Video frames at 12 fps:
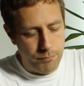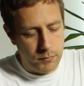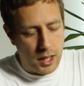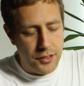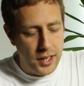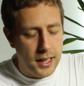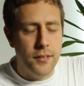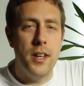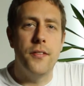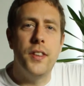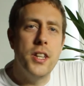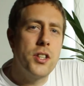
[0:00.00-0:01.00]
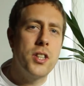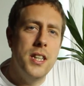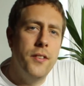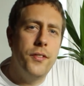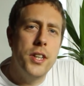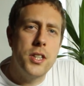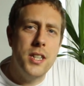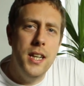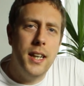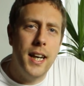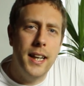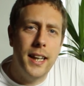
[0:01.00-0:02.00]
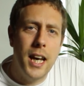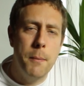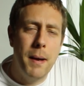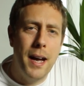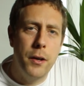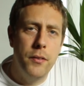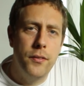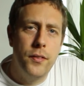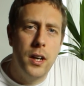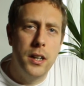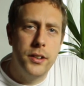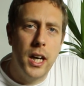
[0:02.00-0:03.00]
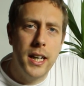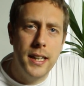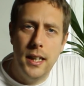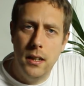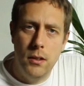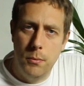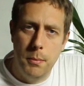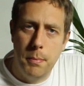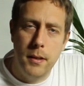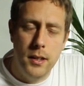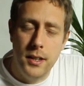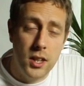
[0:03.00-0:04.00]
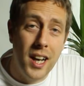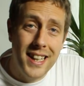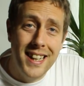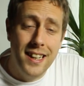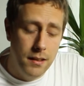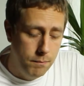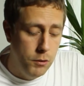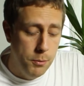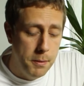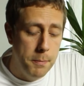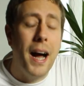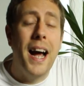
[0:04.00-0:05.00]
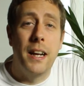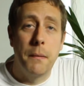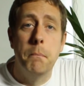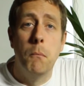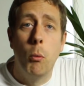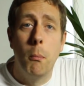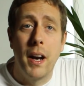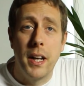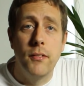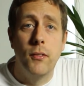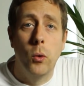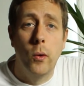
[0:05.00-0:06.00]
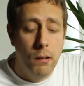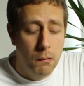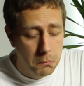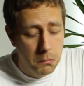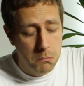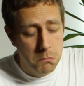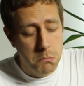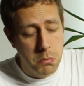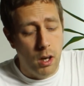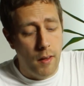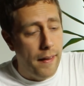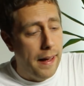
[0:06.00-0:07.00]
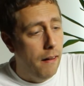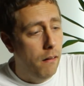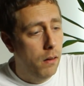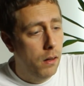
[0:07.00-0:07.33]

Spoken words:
I think if this tea cake came out of Dai, you'd be paying more money for it, like that.